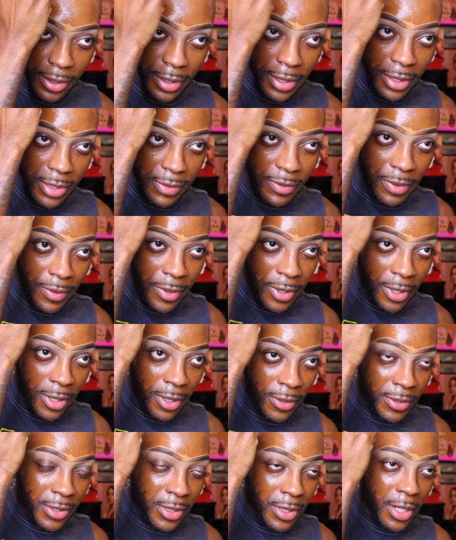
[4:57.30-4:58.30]
That's gonna be
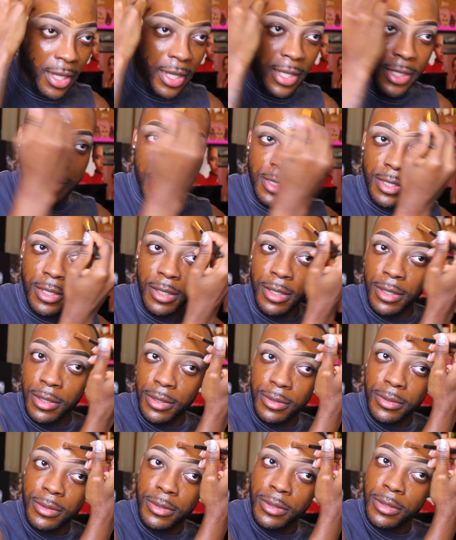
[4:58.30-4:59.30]
on tonight,
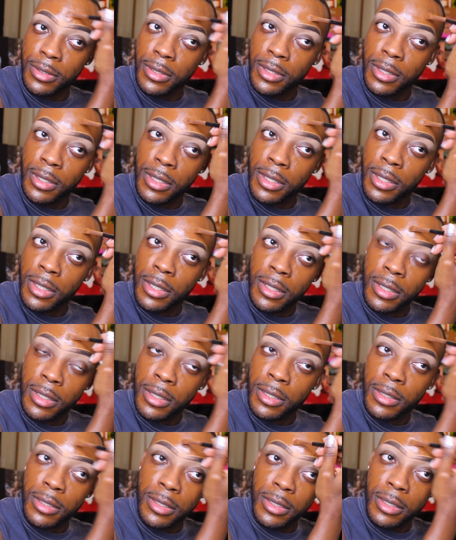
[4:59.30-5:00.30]
so
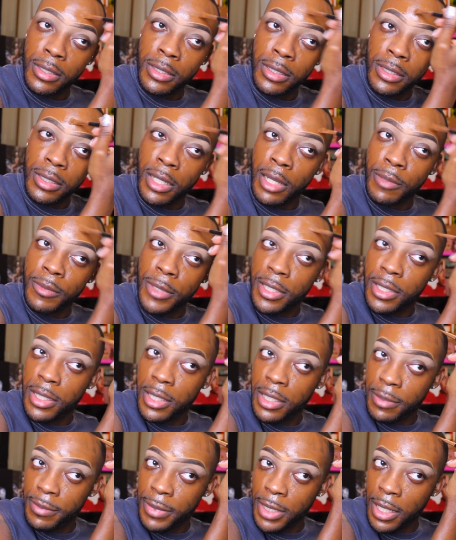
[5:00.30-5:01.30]
I'm gonna
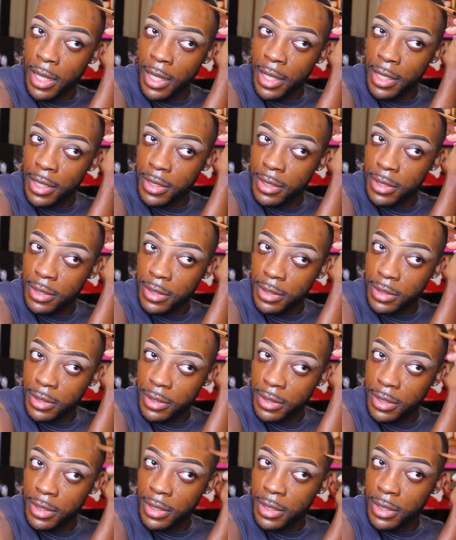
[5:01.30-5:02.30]
keep like
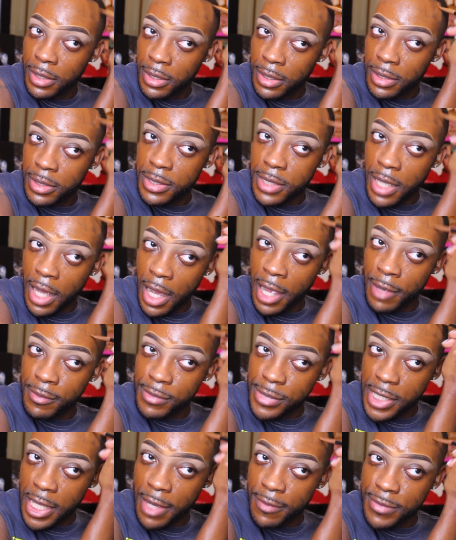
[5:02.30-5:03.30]

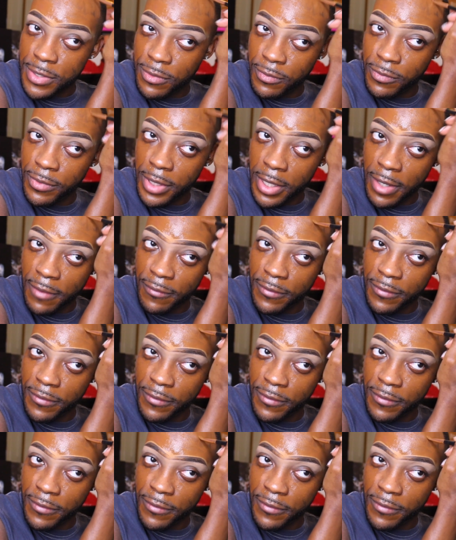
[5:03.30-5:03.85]
timestamps of when I